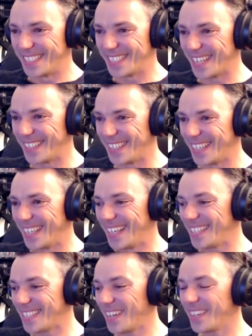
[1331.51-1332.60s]
So
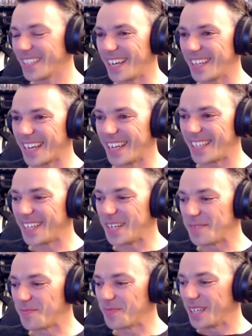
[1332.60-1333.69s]
he said, oh, okay, okay.
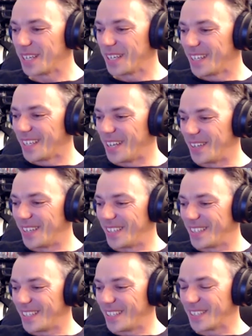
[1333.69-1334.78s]
Um, you know,
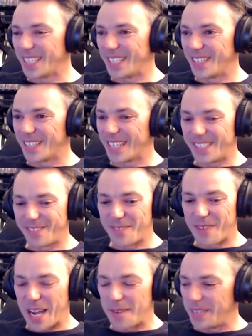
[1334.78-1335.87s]
looking at looking
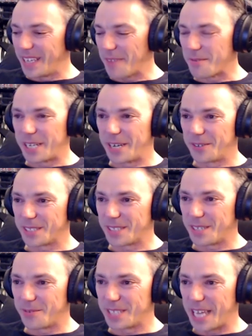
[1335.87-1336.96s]
around me, everyone else
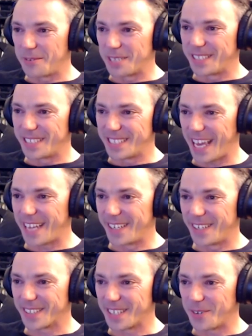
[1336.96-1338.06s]
that was there was under 10
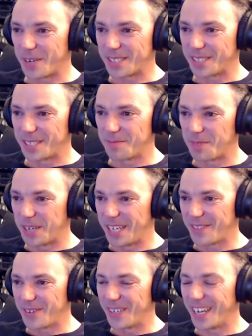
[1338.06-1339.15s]
asking questions, but he
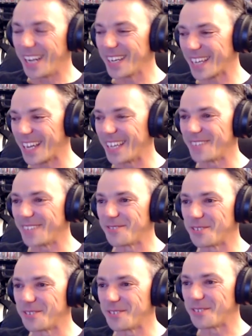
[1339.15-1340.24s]
thought, okay,
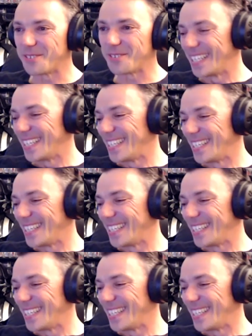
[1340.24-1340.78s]
we'll give him a go.